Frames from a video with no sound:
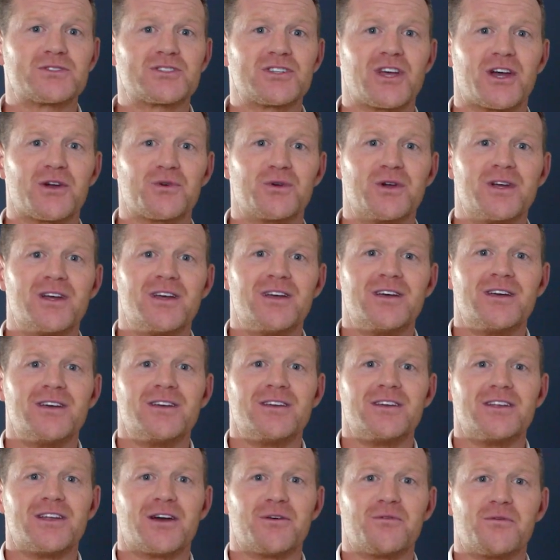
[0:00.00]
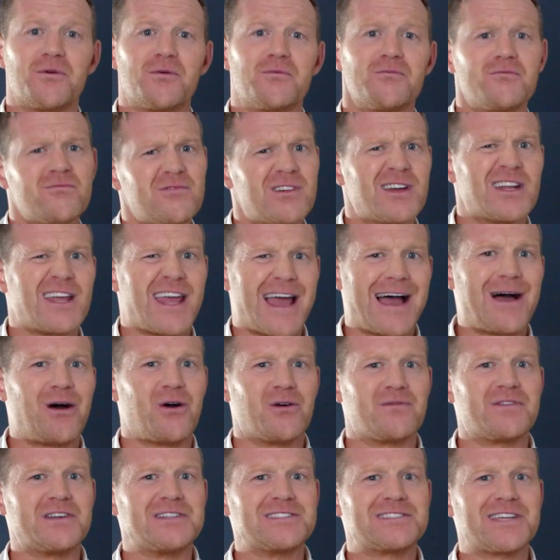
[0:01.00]
So, you know, really
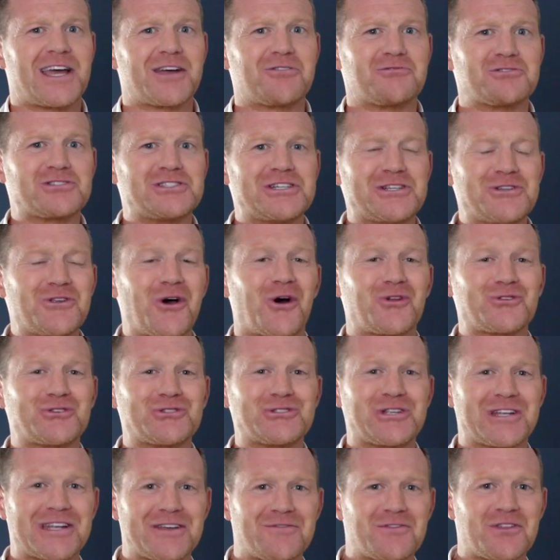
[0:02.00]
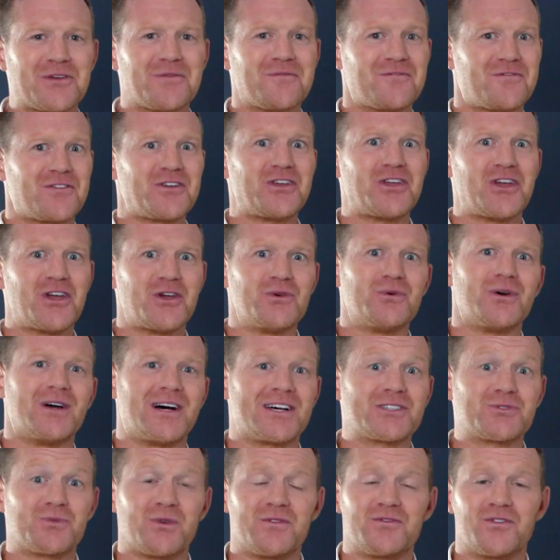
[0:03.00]
out of integrity not to deliver them for you
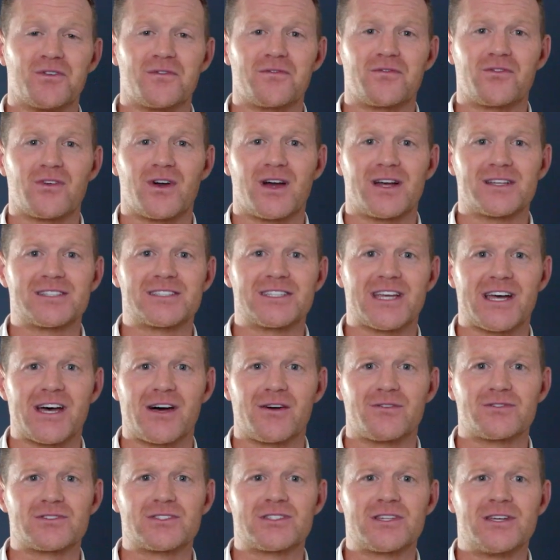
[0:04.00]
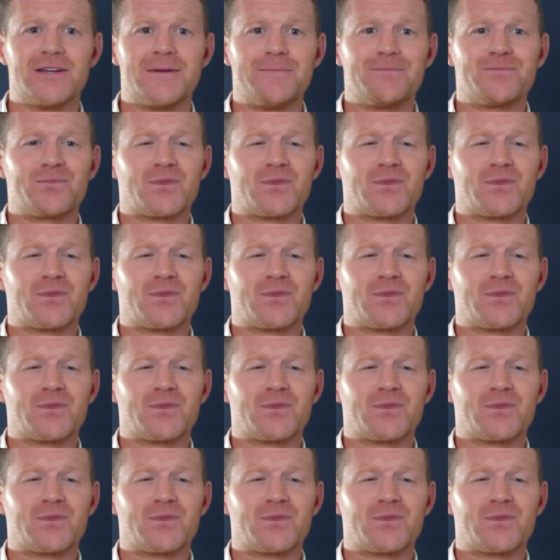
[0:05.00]
as we've done for ourselves.